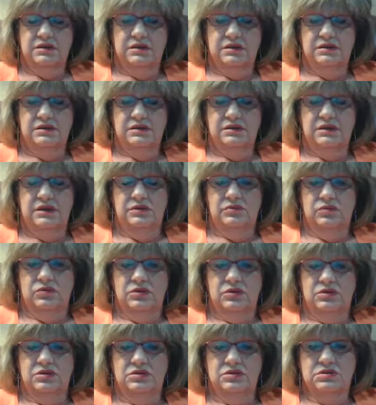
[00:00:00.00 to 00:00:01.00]
and he
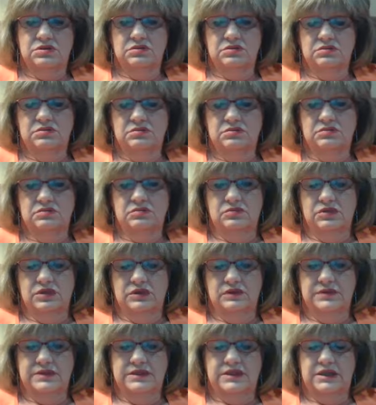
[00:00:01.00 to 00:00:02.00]
worked when
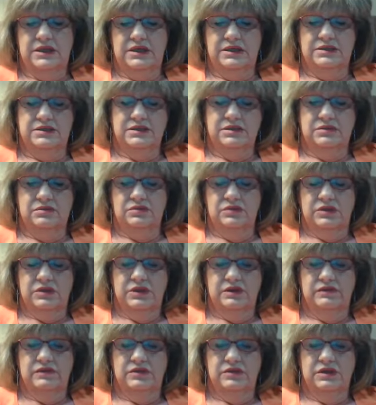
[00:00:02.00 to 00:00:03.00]
he was in high school and
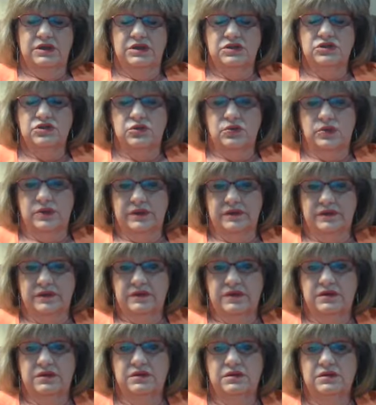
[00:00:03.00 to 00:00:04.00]
whatever. And he joined
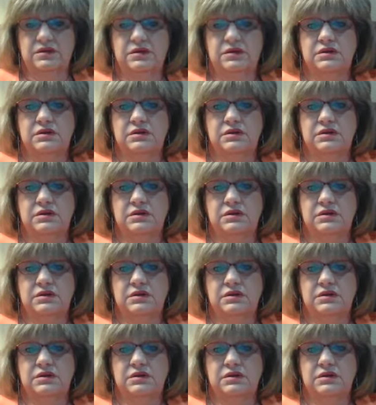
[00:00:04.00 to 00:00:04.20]
the